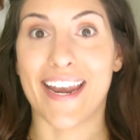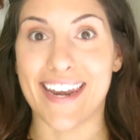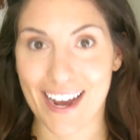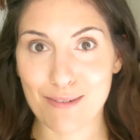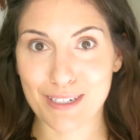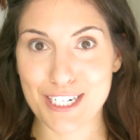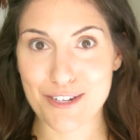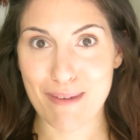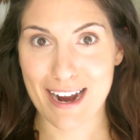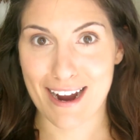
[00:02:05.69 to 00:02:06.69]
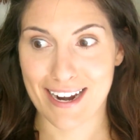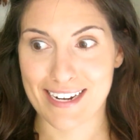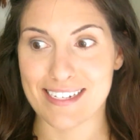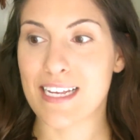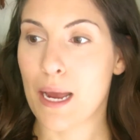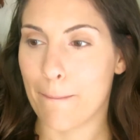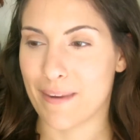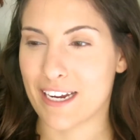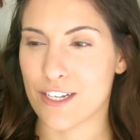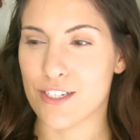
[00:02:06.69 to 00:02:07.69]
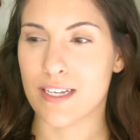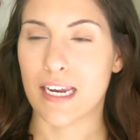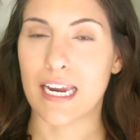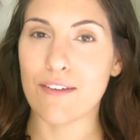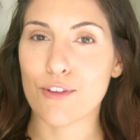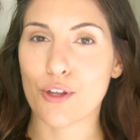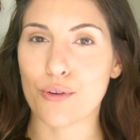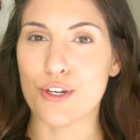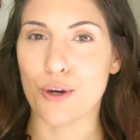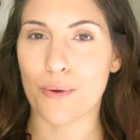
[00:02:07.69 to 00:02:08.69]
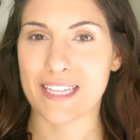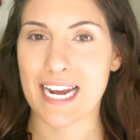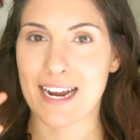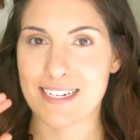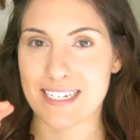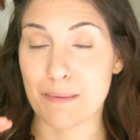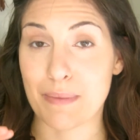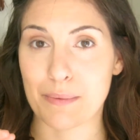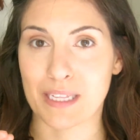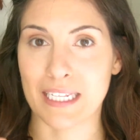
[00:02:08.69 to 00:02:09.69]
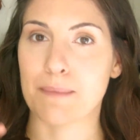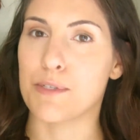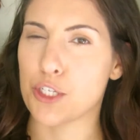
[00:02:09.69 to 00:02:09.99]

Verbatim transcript: now I'm going to do my eyes because even though you don't want the eyes to compete with the lips,